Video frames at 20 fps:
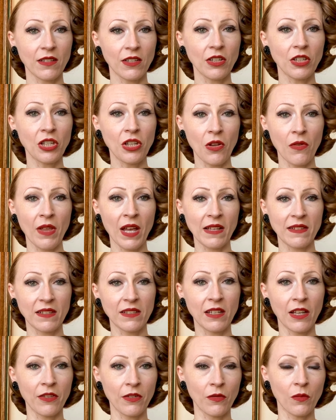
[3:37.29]
You know, that's
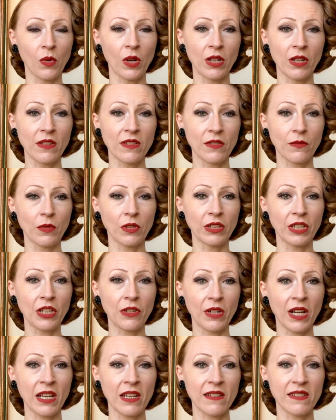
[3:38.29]
another one. It's really
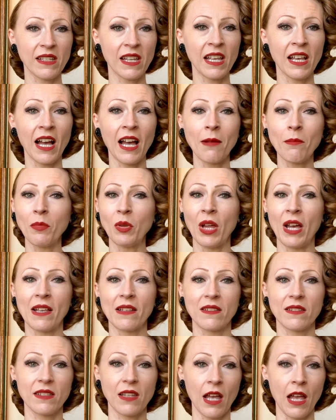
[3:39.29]
great is saying, I'm
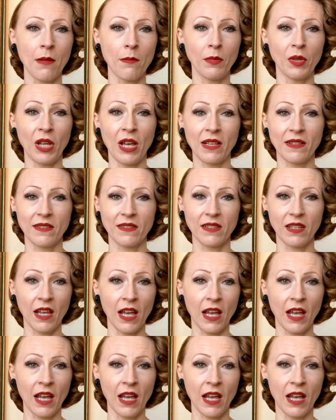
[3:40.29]
blessed, I'm blessed,